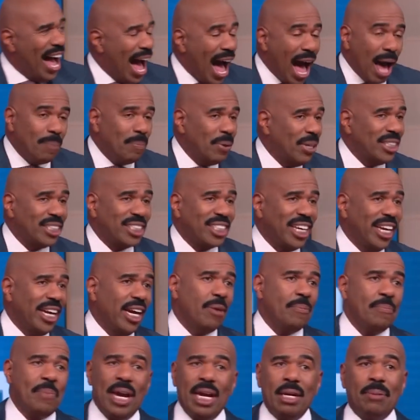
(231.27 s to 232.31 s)
I've been
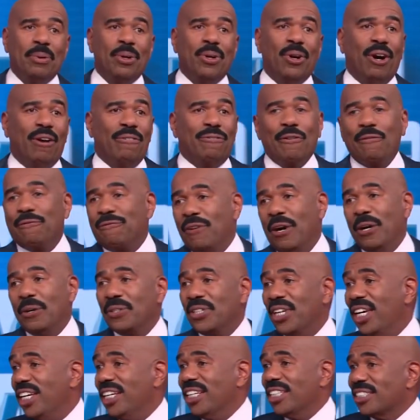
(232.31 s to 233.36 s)
saying baby oil for
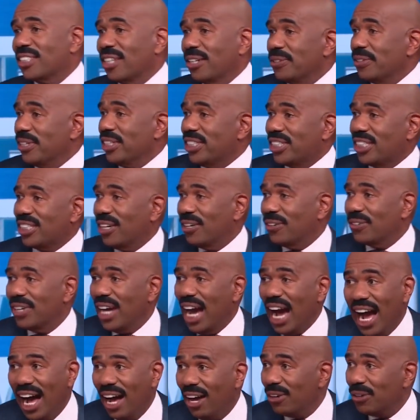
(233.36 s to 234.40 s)
4 years on this show
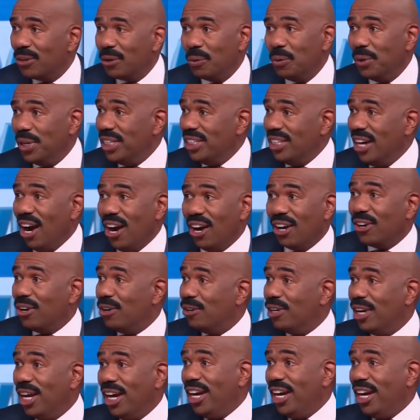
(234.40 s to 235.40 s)
now. I don't know when y'all gonna